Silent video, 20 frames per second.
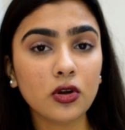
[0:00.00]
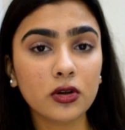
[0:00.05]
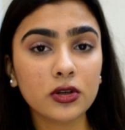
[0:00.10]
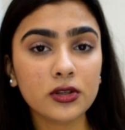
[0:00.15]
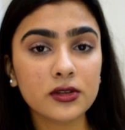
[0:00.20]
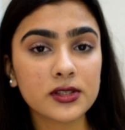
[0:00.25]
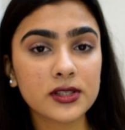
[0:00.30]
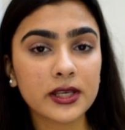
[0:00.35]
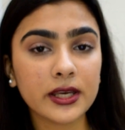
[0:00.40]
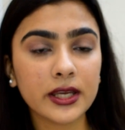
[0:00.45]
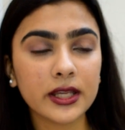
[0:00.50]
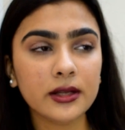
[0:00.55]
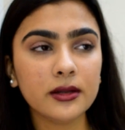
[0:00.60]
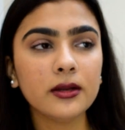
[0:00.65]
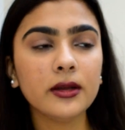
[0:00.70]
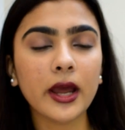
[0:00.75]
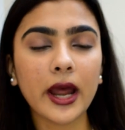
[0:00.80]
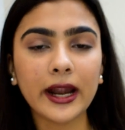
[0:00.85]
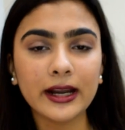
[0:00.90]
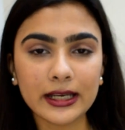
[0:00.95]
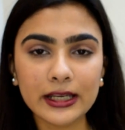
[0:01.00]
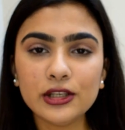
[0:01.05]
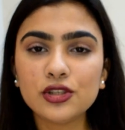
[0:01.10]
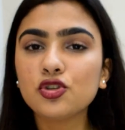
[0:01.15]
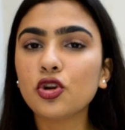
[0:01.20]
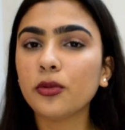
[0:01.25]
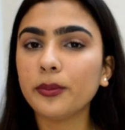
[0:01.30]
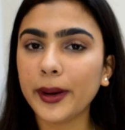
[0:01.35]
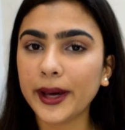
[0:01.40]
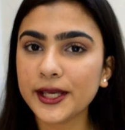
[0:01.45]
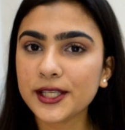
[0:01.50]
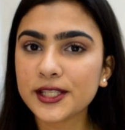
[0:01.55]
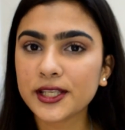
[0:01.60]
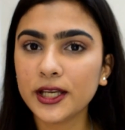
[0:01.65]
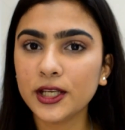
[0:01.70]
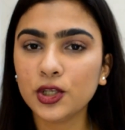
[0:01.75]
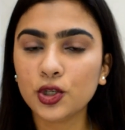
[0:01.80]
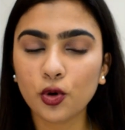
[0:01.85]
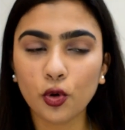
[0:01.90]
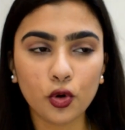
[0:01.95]
on your skin, at least on my
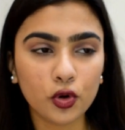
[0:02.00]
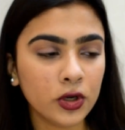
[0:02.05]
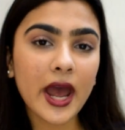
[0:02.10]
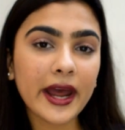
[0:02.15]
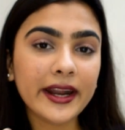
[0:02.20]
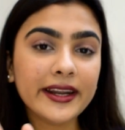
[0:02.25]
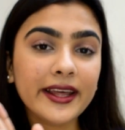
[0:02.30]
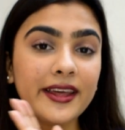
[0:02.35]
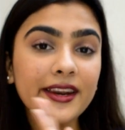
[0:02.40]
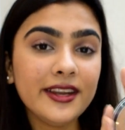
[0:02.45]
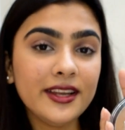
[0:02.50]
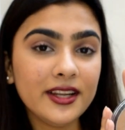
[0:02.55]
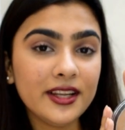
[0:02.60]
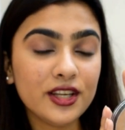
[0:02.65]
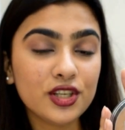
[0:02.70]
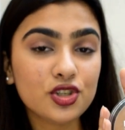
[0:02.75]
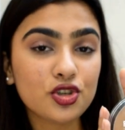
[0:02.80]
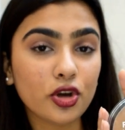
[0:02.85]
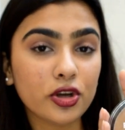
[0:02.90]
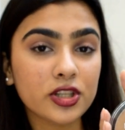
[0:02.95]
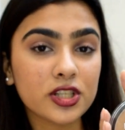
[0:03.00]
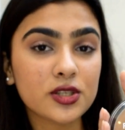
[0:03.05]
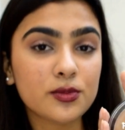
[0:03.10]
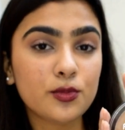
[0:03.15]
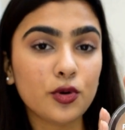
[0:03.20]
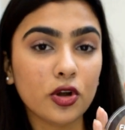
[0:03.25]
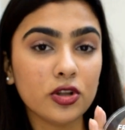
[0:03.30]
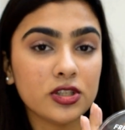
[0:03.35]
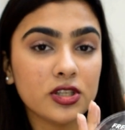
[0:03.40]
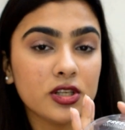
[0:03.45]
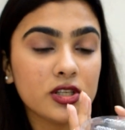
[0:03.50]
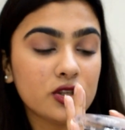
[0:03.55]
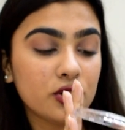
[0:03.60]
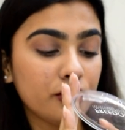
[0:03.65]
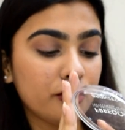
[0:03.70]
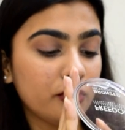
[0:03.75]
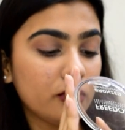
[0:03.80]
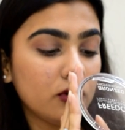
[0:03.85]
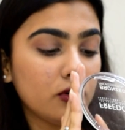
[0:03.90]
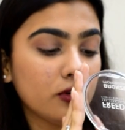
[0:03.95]
skin tone. And I really enjoy this bronzer, so
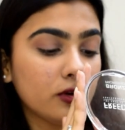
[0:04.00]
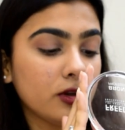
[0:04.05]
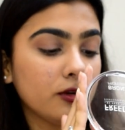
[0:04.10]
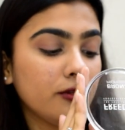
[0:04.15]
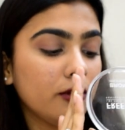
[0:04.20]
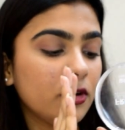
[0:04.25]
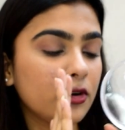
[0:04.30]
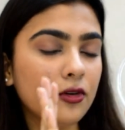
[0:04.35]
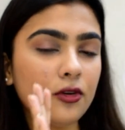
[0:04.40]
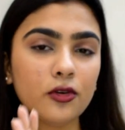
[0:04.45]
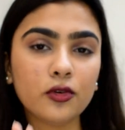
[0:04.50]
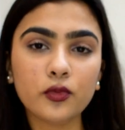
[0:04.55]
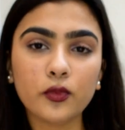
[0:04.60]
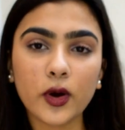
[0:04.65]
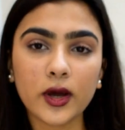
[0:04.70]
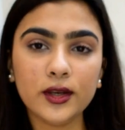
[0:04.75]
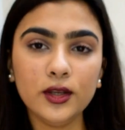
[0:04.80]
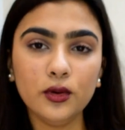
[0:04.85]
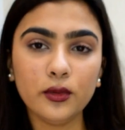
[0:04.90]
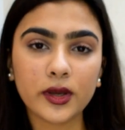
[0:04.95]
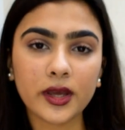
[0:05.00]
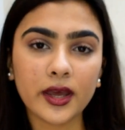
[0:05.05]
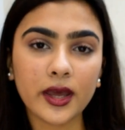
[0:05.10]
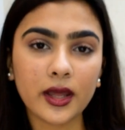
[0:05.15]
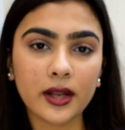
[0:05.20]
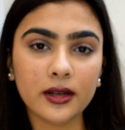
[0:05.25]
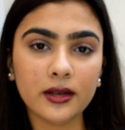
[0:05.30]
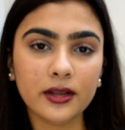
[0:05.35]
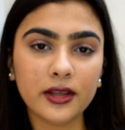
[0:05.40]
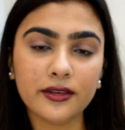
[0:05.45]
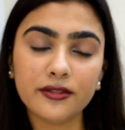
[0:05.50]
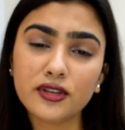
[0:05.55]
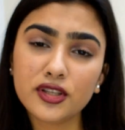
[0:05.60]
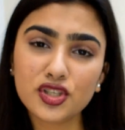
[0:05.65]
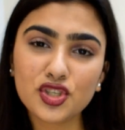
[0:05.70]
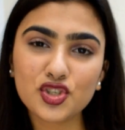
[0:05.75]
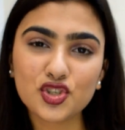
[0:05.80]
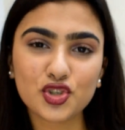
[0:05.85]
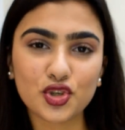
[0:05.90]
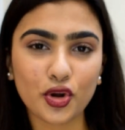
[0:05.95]
if you're looking for a good one, you can give
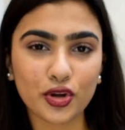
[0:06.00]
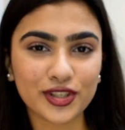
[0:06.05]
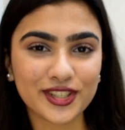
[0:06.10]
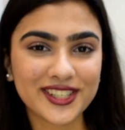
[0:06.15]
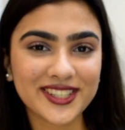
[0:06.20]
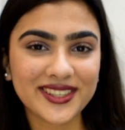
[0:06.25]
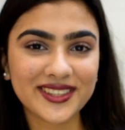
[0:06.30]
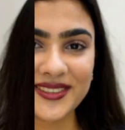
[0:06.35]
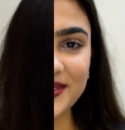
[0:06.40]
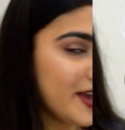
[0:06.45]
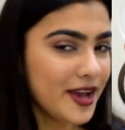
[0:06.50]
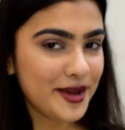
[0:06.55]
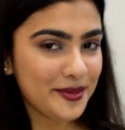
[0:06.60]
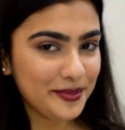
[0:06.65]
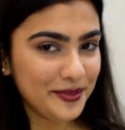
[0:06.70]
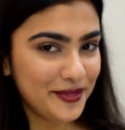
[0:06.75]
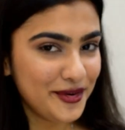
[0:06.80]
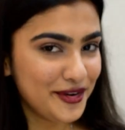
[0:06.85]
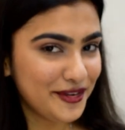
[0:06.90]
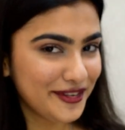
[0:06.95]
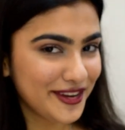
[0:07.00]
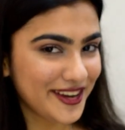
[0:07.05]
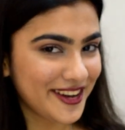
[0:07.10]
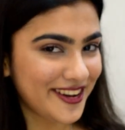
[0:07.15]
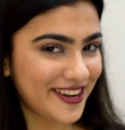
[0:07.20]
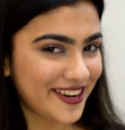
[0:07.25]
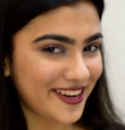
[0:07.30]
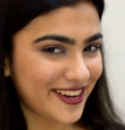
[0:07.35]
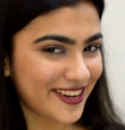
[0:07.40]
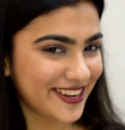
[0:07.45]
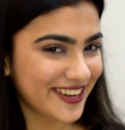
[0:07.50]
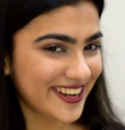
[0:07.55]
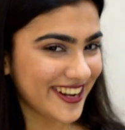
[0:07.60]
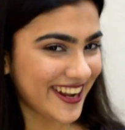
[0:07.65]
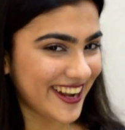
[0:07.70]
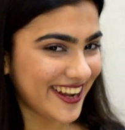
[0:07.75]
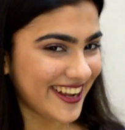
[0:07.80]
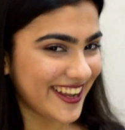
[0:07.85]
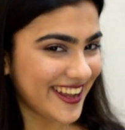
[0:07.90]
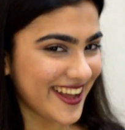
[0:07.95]
this a shot. Moving on,
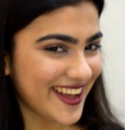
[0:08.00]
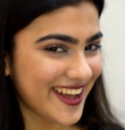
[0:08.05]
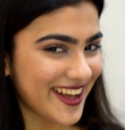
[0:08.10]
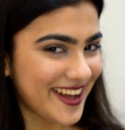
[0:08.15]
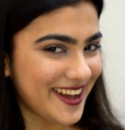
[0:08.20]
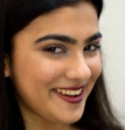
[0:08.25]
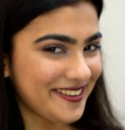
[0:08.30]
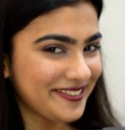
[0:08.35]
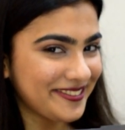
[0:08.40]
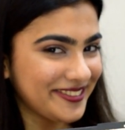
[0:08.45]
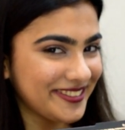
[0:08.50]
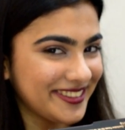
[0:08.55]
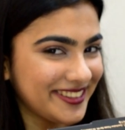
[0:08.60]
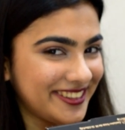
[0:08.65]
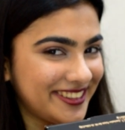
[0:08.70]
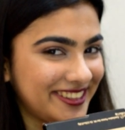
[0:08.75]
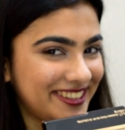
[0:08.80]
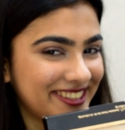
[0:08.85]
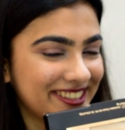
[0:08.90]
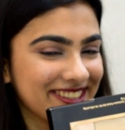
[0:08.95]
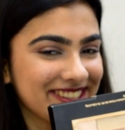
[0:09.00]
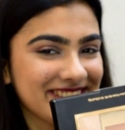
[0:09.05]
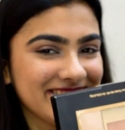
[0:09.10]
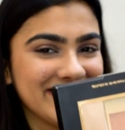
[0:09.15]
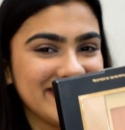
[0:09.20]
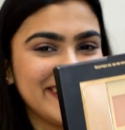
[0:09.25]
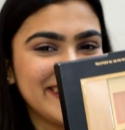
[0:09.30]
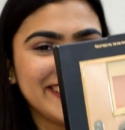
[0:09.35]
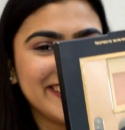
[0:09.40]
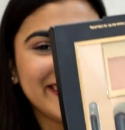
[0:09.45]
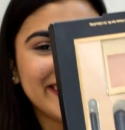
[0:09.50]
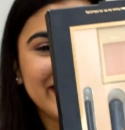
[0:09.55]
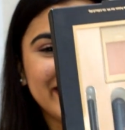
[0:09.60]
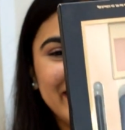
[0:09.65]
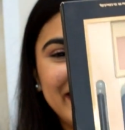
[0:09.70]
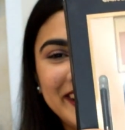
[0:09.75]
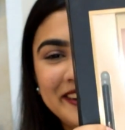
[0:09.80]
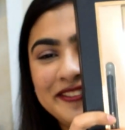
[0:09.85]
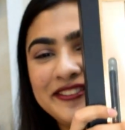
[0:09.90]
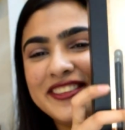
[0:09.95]
I have this little
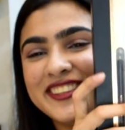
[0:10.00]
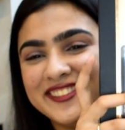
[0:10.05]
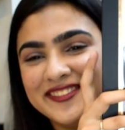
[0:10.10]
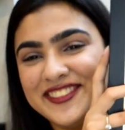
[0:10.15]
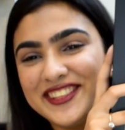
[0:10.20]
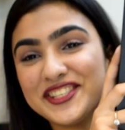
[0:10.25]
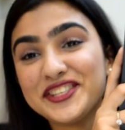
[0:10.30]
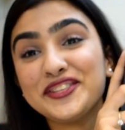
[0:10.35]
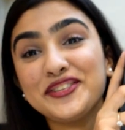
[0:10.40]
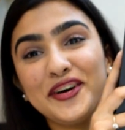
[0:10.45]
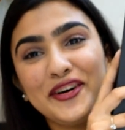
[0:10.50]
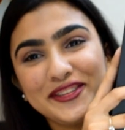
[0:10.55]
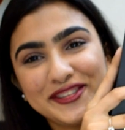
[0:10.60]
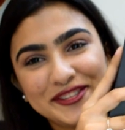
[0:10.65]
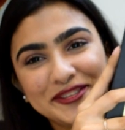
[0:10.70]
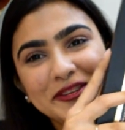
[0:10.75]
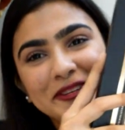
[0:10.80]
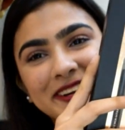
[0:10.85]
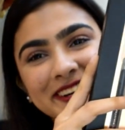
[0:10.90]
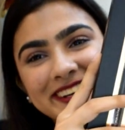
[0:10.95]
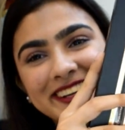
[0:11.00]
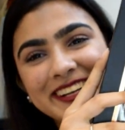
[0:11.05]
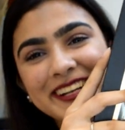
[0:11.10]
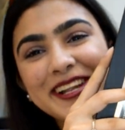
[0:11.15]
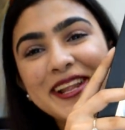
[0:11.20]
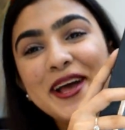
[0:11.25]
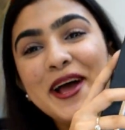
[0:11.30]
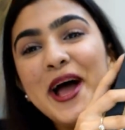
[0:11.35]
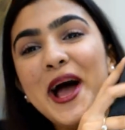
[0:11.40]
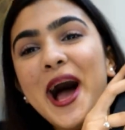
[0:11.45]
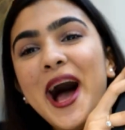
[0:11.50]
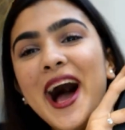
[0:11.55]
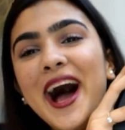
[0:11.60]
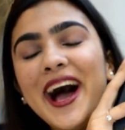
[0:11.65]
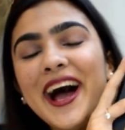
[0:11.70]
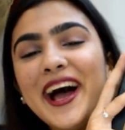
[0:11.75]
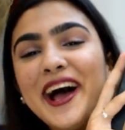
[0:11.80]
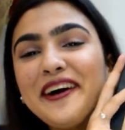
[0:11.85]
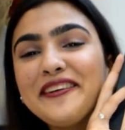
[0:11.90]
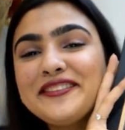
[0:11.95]
thing, which is not so little.
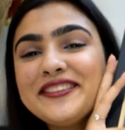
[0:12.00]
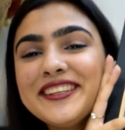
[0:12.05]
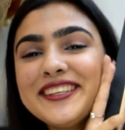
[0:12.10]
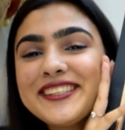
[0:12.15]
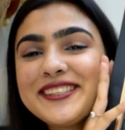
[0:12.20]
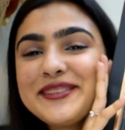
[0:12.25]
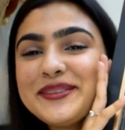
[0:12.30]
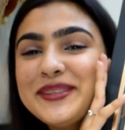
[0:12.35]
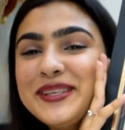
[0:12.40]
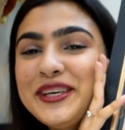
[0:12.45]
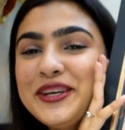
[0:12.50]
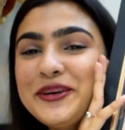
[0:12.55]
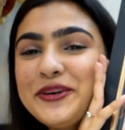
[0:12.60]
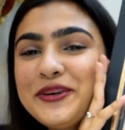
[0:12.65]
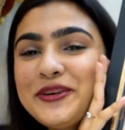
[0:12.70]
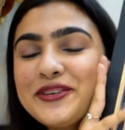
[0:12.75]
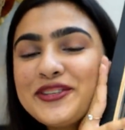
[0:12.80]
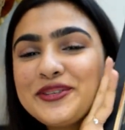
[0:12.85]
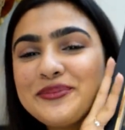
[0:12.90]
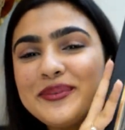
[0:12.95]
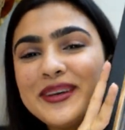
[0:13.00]
I have this huge